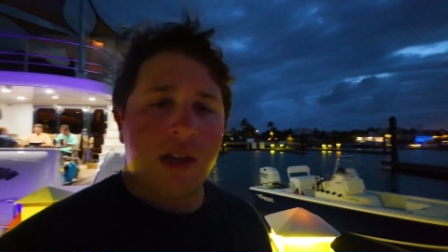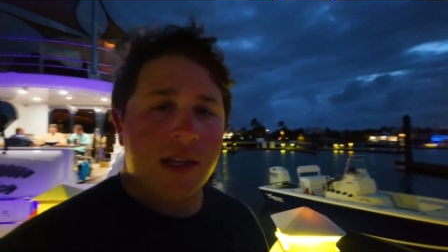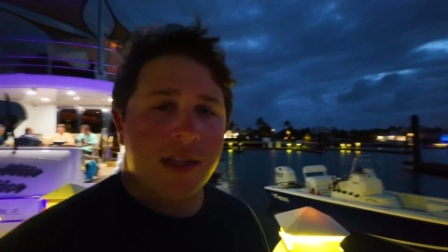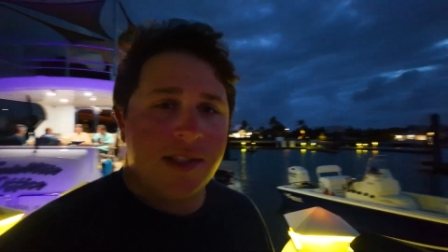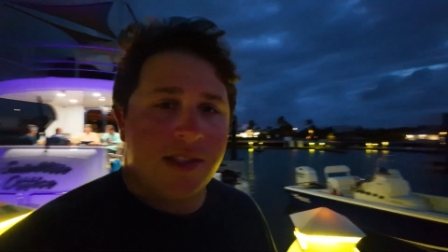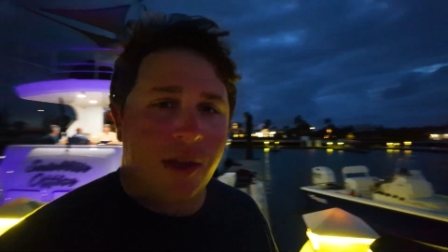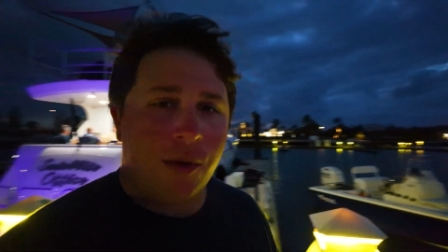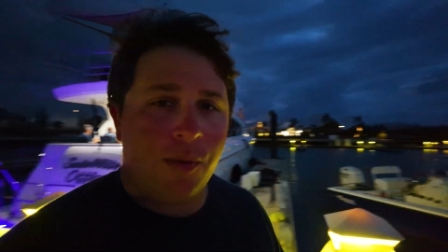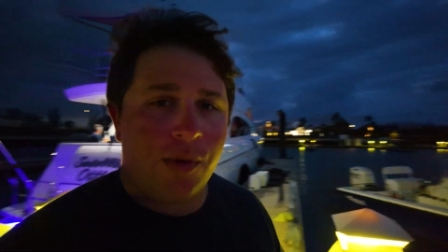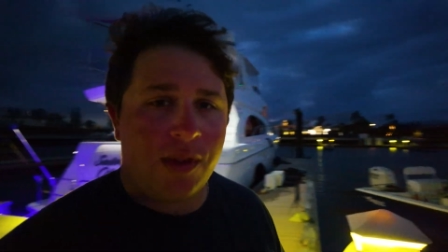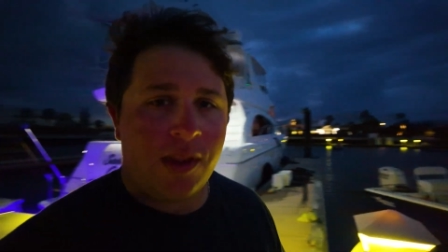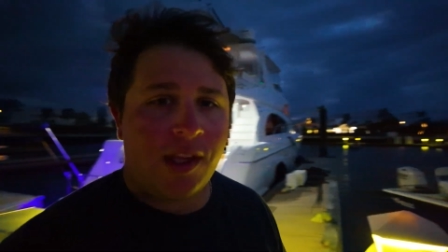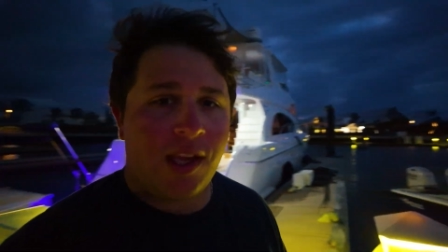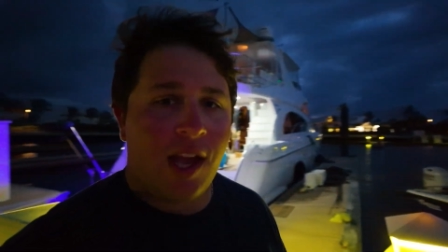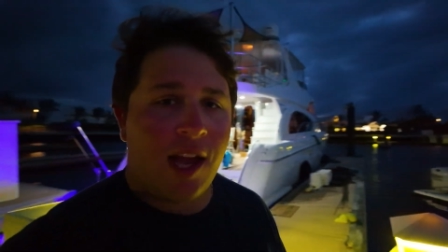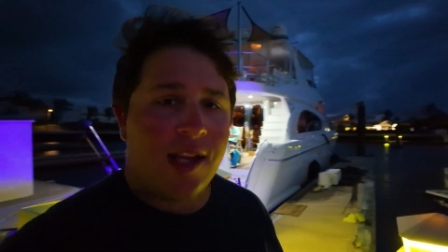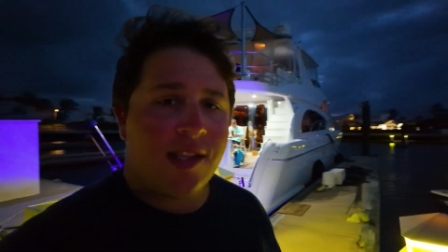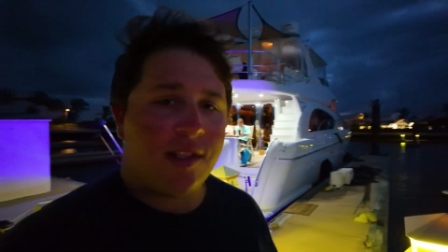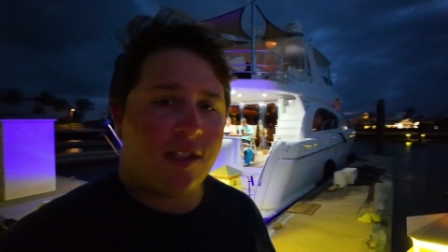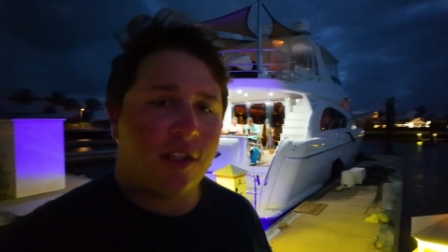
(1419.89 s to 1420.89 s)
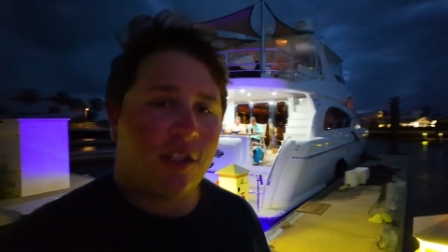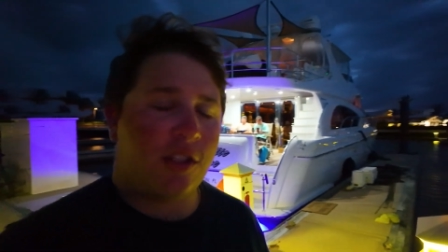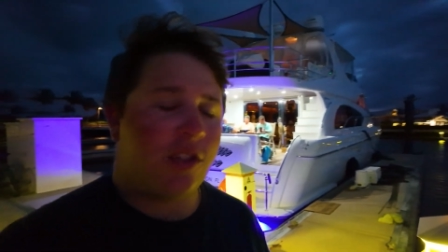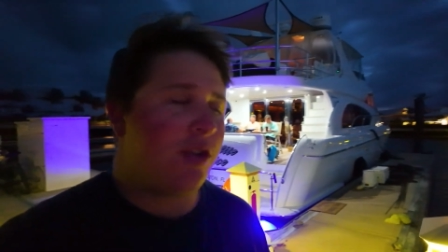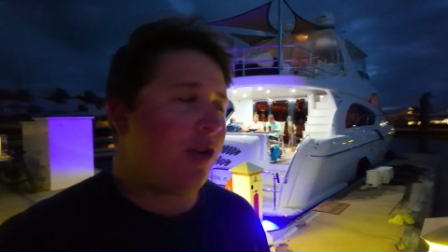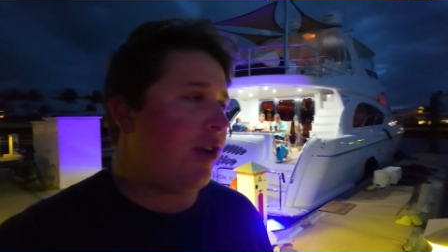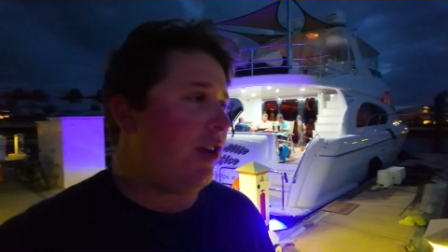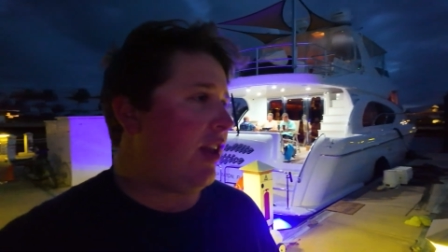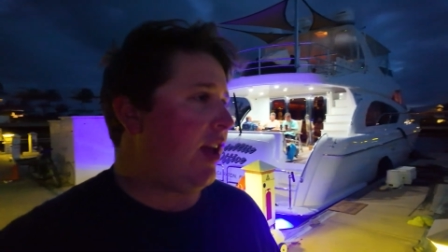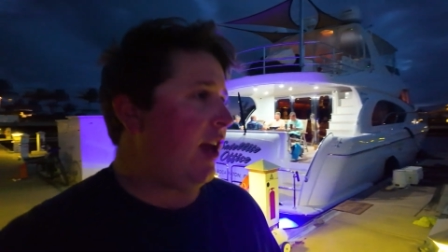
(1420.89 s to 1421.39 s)
sit with the guys and
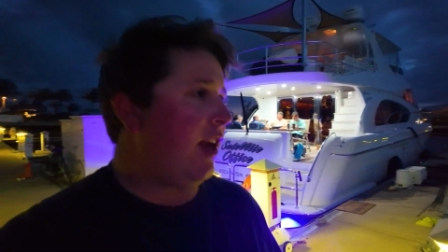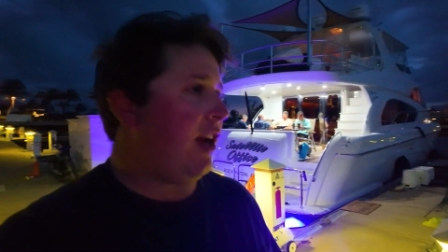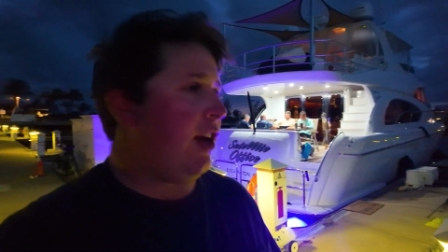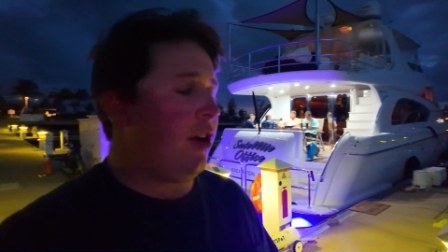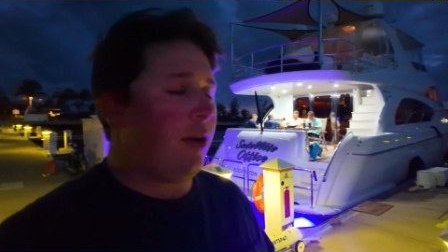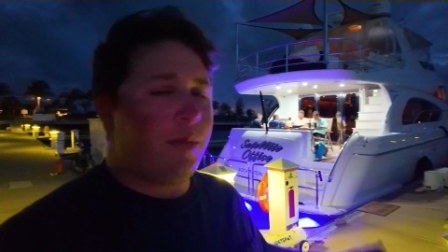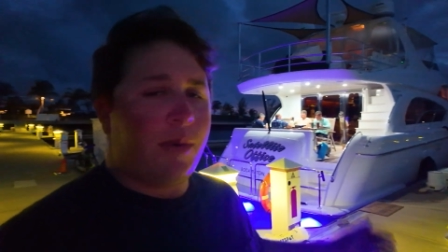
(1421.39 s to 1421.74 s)
enjoy that here,